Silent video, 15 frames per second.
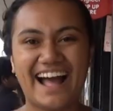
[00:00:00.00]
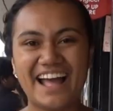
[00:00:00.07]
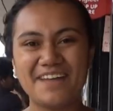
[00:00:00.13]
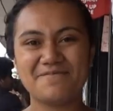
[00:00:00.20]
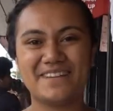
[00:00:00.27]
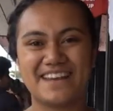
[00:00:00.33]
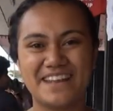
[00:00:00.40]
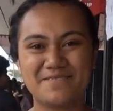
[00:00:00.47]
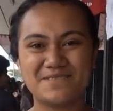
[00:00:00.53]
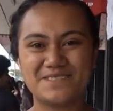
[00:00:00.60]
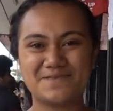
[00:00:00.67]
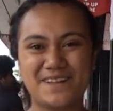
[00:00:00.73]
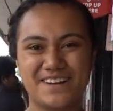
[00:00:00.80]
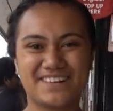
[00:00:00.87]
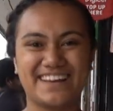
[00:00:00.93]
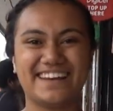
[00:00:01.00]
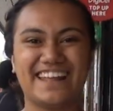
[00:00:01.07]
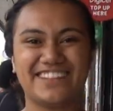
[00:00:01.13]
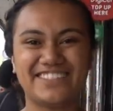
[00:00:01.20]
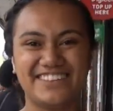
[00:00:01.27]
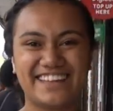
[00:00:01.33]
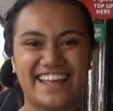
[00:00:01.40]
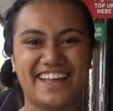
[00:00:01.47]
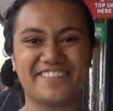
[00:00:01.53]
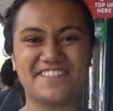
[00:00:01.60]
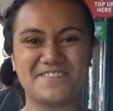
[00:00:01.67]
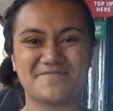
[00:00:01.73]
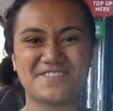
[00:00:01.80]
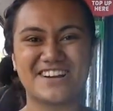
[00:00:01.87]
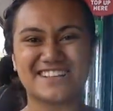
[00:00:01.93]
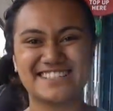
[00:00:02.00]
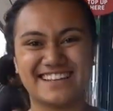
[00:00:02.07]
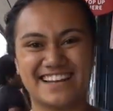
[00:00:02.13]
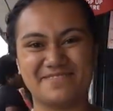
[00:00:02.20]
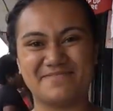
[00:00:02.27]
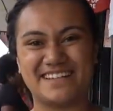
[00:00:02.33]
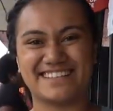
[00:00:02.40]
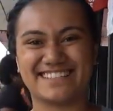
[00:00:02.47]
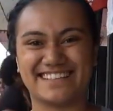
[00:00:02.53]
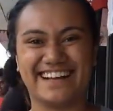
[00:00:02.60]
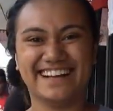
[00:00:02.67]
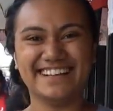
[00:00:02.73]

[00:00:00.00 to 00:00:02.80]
Hi, my name is Marin, and today FM rocks in Mombasa.